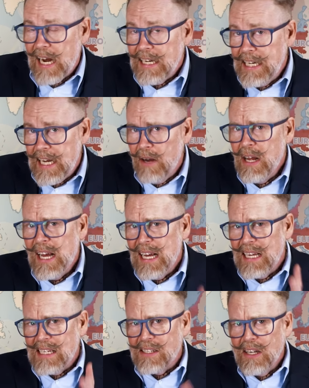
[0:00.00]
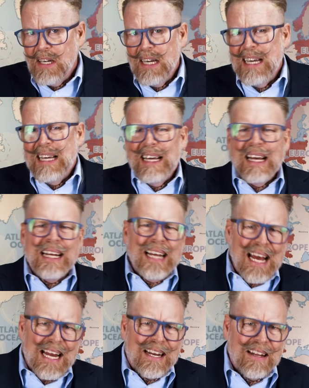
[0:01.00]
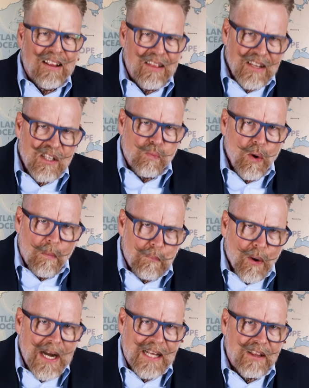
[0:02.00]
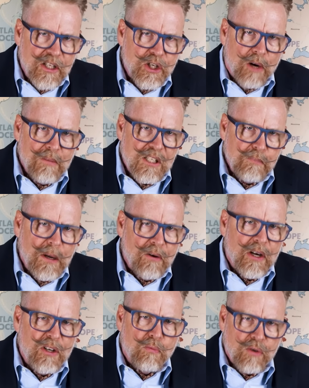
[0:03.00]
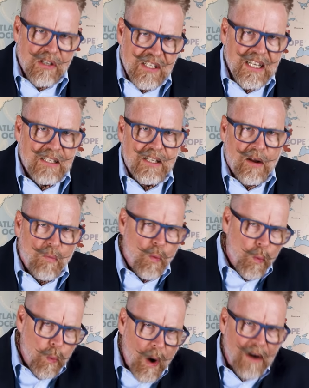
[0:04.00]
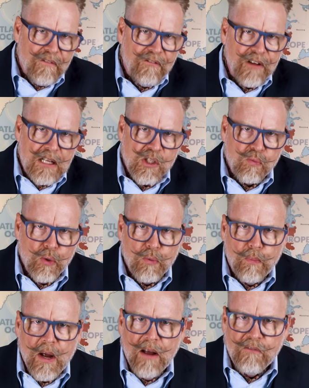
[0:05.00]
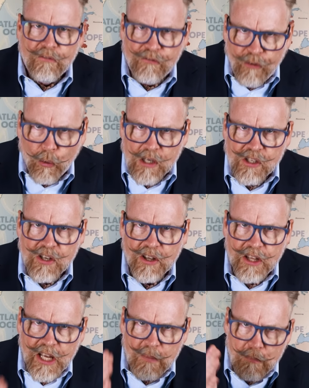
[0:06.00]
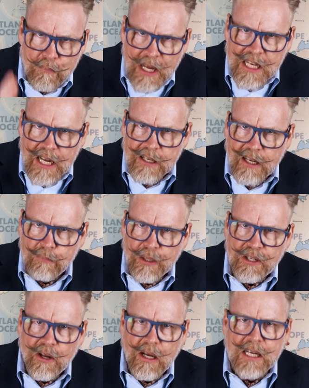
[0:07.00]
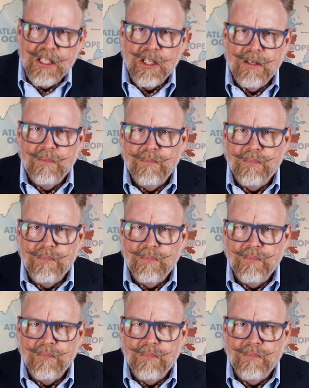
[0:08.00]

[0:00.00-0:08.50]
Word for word: The idea is, again, that this will break the German spirit to resist in one fell swoop and force the immediate capitulation.